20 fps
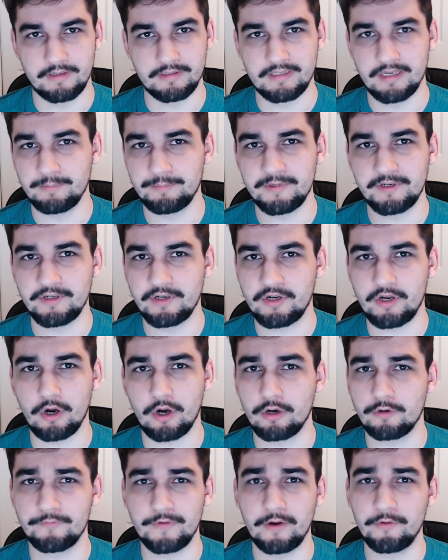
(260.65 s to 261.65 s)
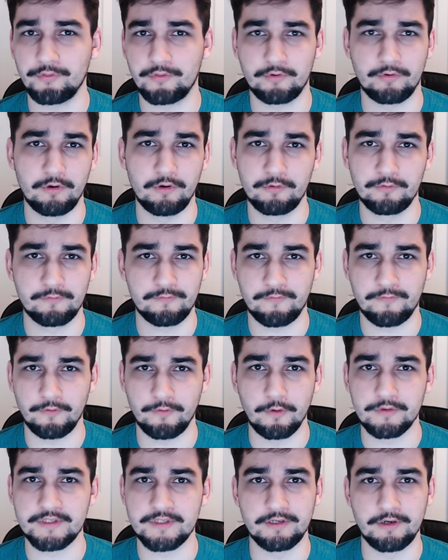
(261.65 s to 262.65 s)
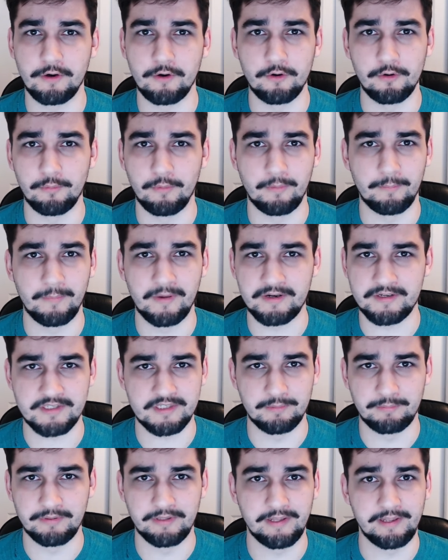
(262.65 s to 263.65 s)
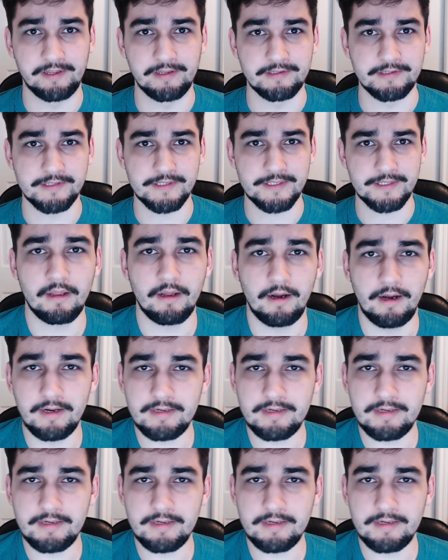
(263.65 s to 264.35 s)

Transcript: attempting to carve out their own frozen home amongst the planes.